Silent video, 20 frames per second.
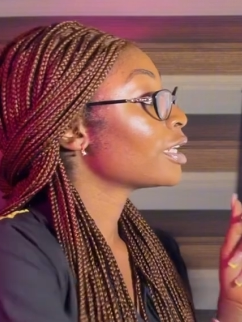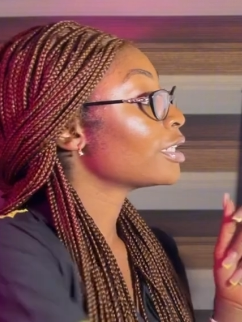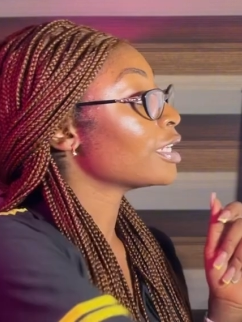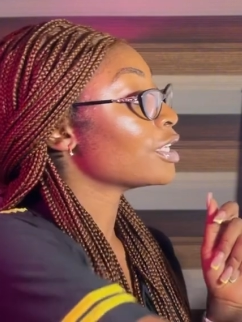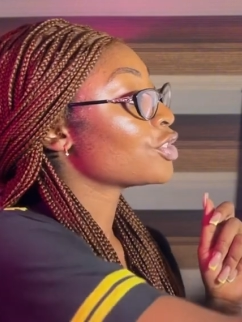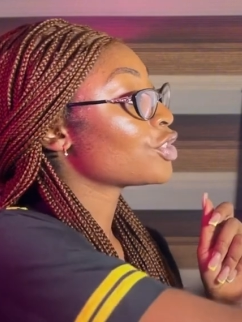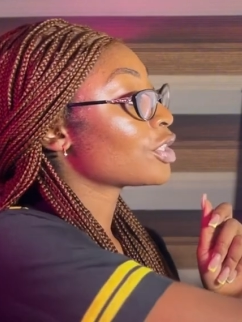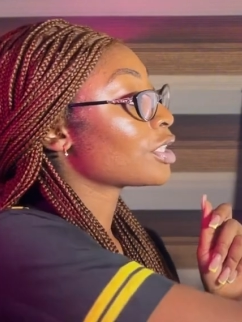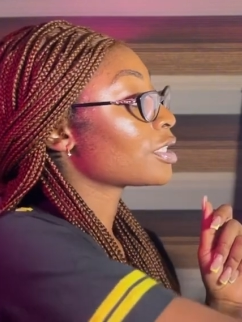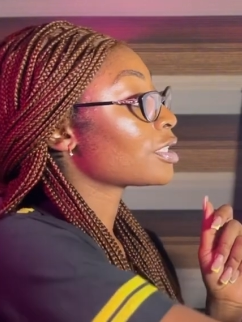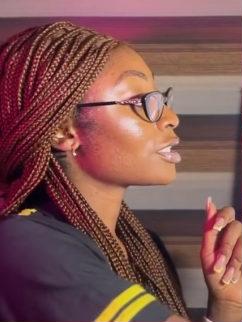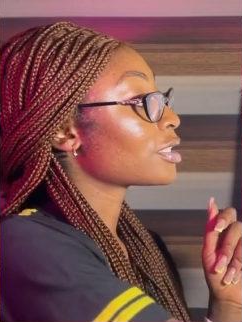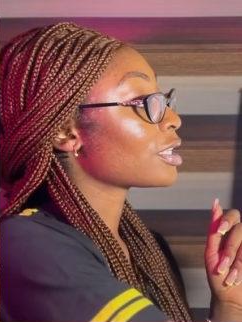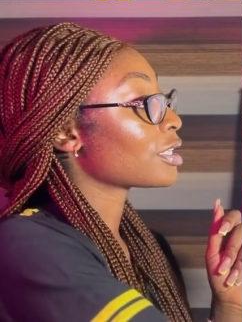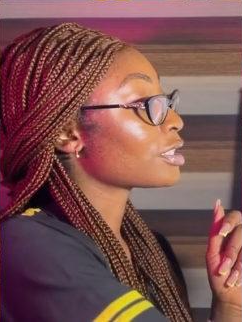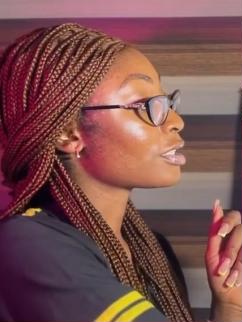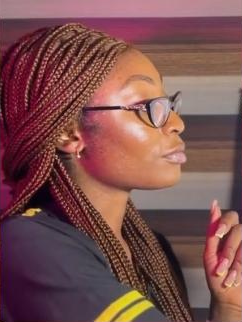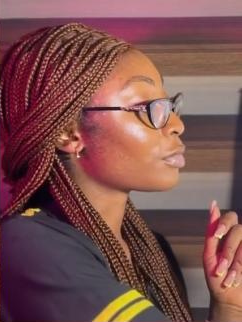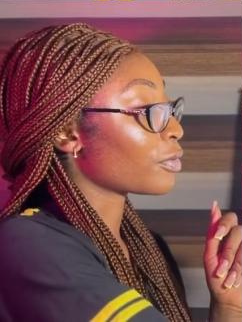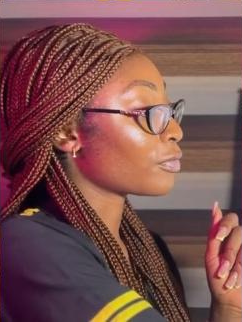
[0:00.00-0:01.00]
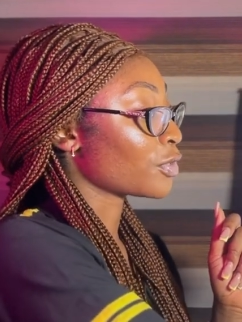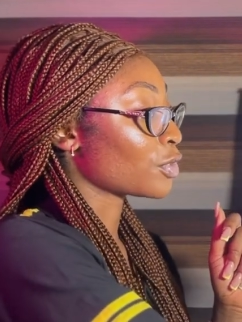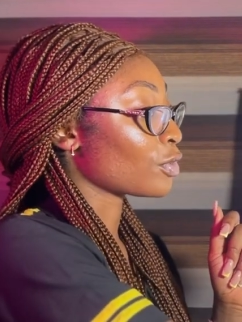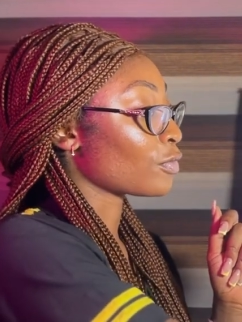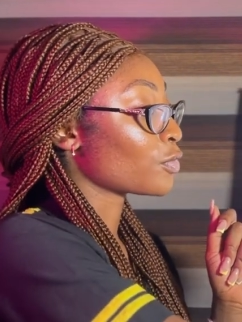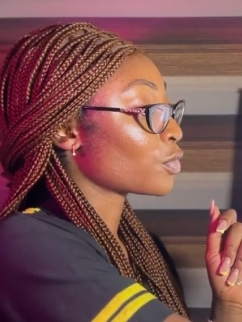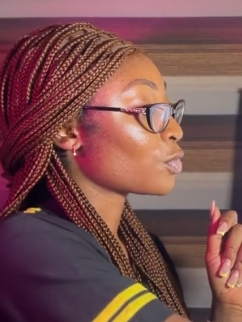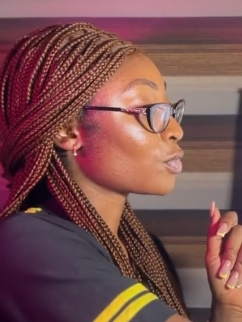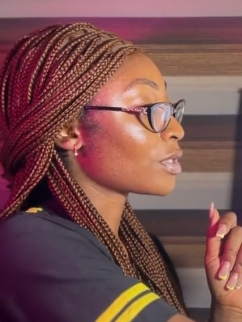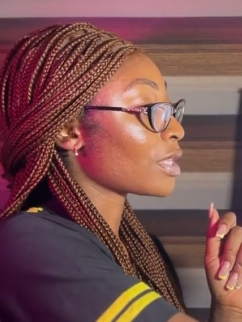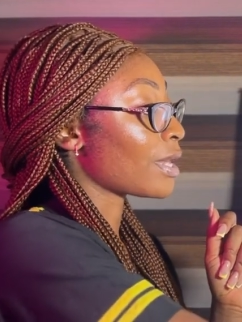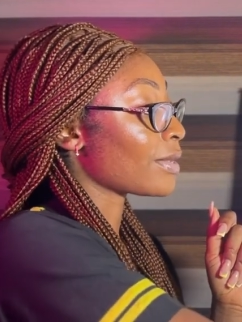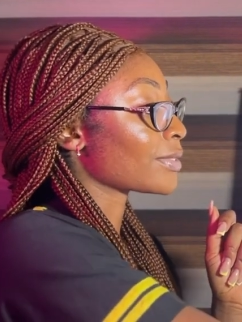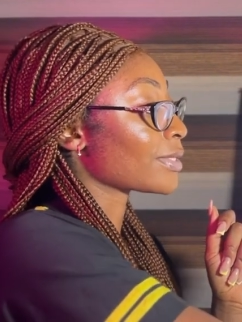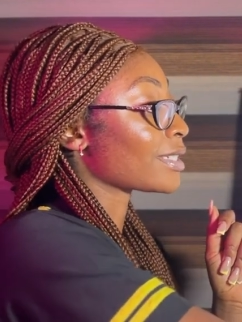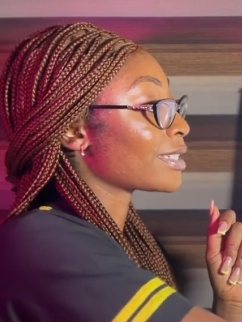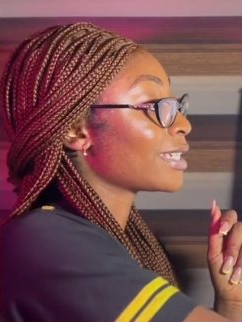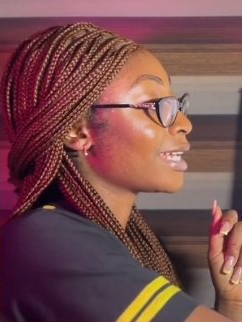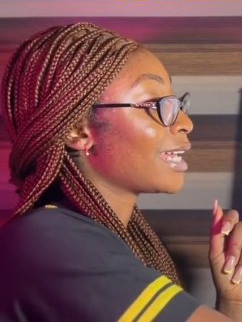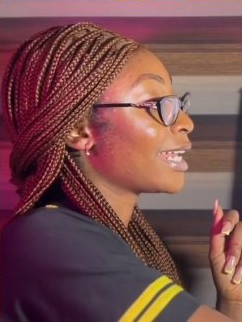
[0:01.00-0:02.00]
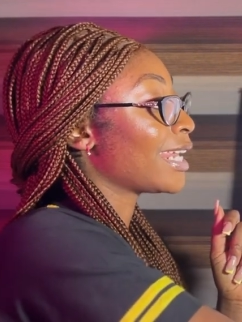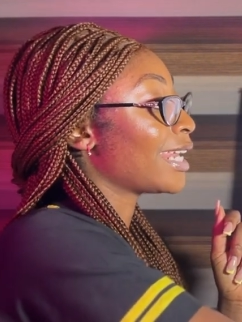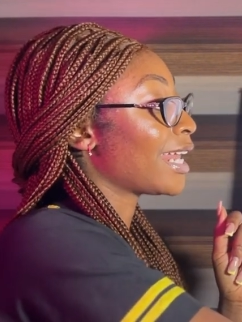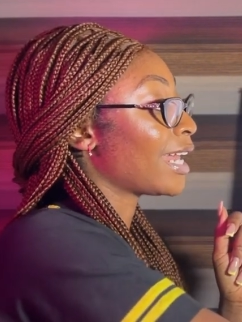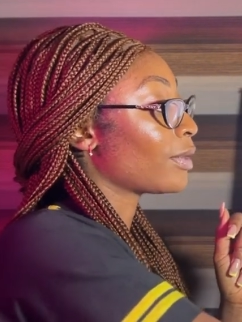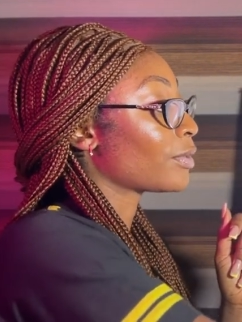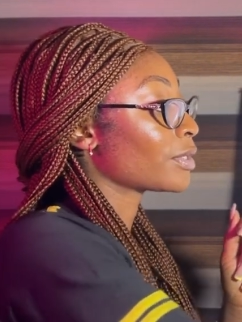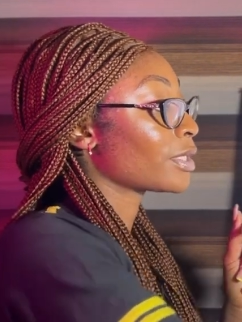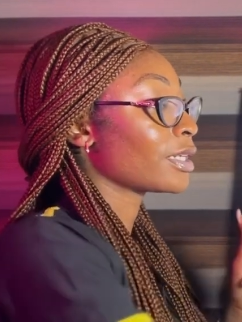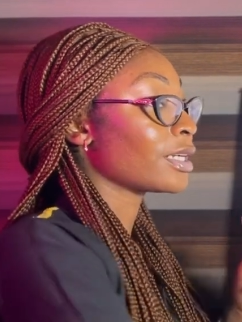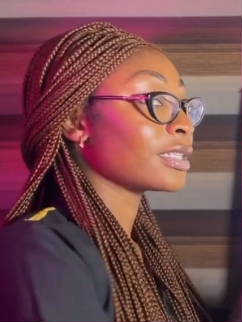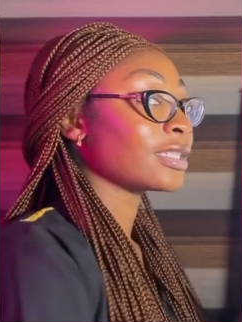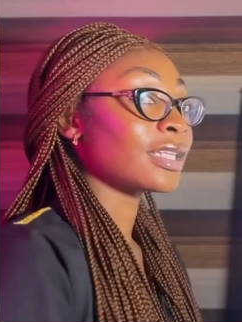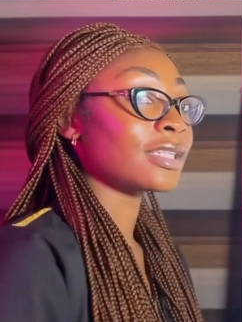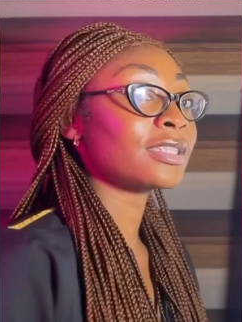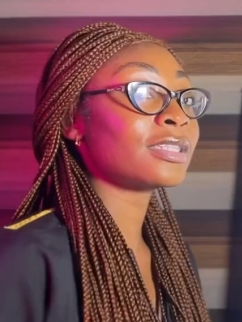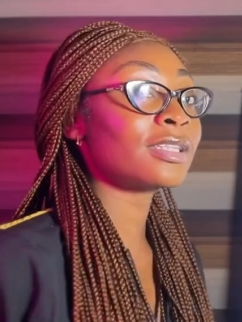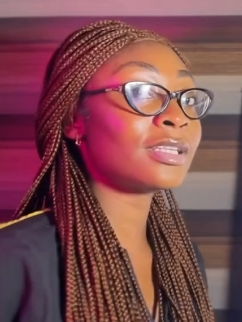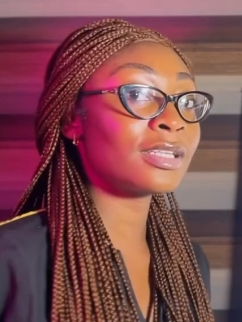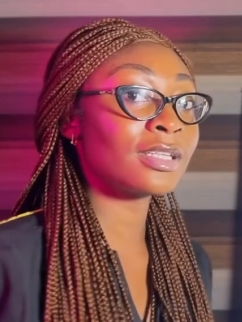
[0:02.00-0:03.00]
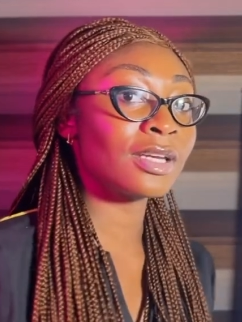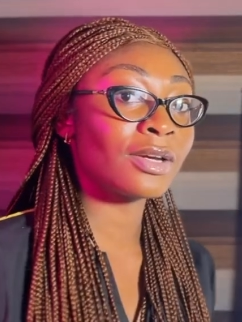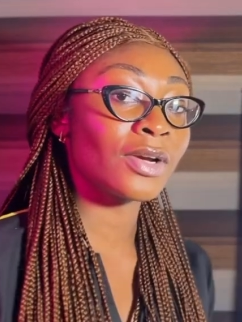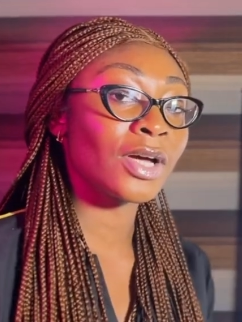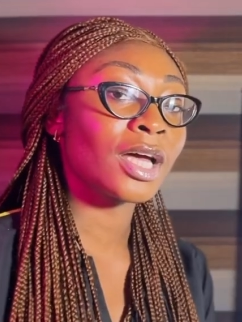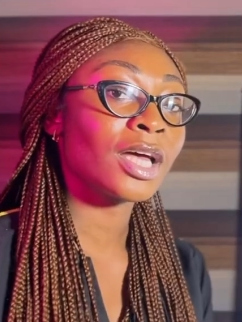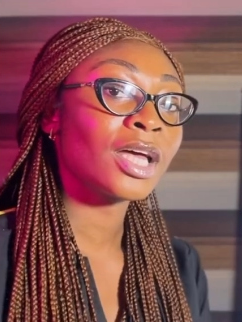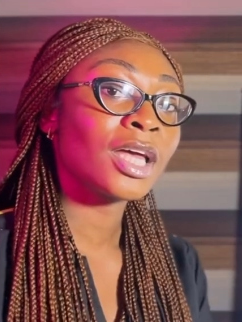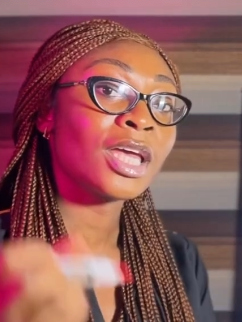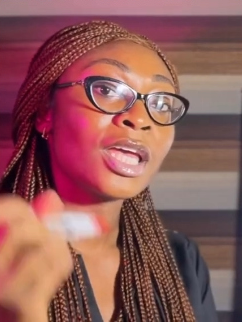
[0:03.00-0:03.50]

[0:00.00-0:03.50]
Then Janet is getting a profit of 2,933 naira.